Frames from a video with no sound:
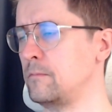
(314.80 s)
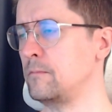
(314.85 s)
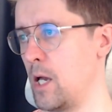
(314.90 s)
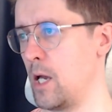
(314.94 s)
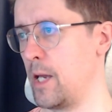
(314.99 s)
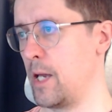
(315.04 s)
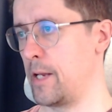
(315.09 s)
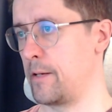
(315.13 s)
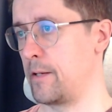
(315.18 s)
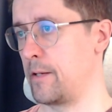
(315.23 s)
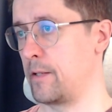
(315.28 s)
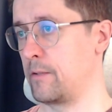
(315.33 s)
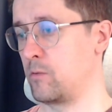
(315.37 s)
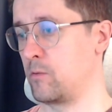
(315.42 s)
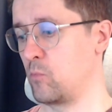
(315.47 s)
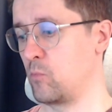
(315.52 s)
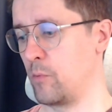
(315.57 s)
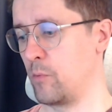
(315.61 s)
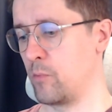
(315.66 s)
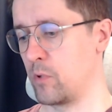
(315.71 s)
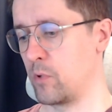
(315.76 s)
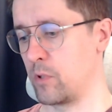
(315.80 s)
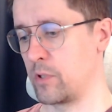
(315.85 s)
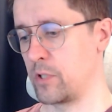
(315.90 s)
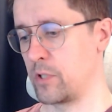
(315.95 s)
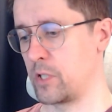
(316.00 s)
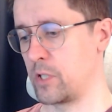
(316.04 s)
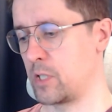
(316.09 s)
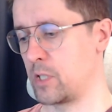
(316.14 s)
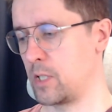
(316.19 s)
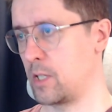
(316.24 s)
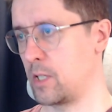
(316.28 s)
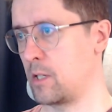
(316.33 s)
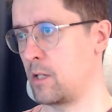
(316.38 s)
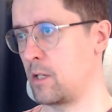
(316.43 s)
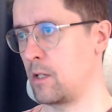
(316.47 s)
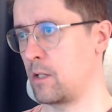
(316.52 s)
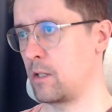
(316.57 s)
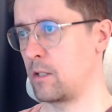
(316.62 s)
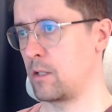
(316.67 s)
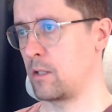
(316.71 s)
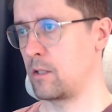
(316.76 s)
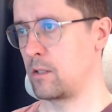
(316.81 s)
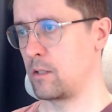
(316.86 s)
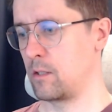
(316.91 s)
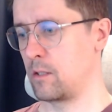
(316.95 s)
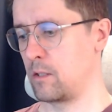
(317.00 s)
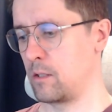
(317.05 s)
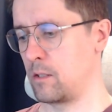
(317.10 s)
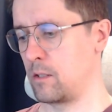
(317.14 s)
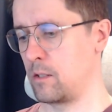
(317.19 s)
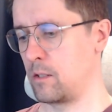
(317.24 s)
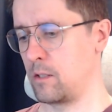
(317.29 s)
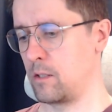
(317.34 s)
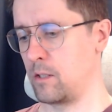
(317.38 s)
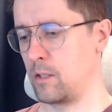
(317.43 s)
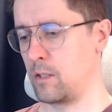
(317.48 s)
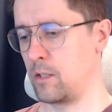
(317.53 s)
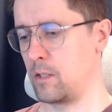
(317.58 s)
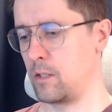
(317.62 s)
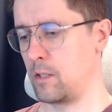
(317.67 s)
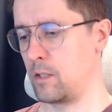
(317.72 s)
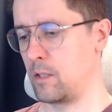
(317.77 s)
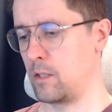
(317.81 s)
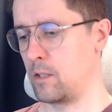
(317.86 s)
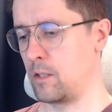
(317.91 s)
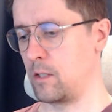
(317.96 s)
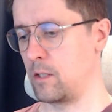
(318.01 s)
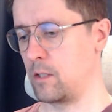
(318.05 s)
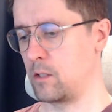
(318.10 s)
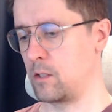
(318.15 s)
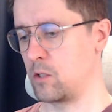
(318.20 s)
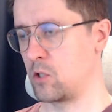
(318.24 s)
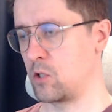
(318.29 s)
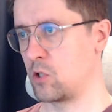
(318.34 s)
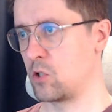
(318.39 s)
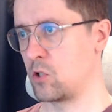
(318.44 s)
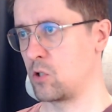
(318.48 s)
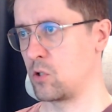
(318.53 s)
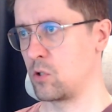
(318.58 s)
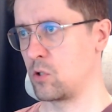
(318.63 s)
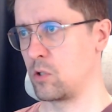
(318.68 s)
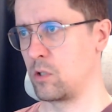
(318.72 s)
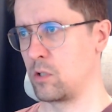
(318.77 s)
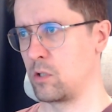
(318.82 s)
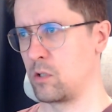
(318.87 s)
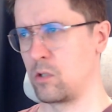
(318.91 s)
And then we want to send SQL